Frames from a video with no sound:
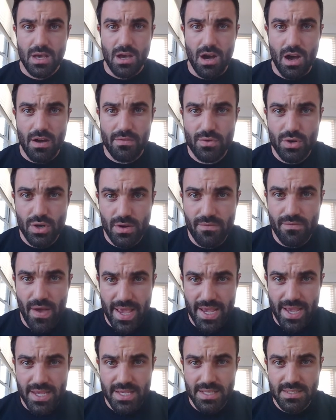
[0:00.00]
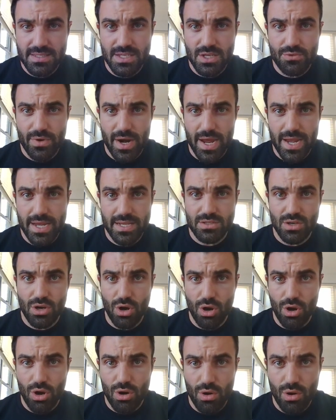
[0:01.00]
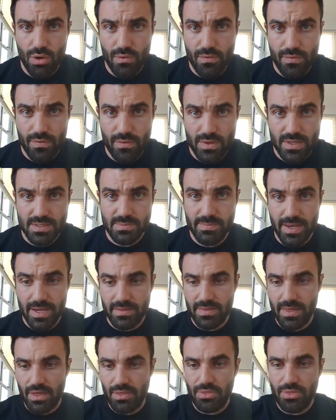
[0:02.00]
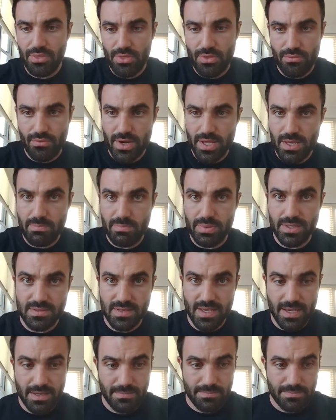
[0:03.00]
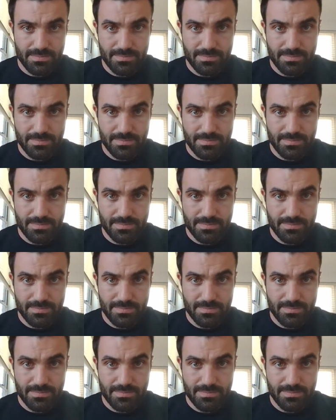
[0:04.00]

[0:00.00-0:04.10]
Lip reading: I've got a vacancy rate of, let's make that 3%.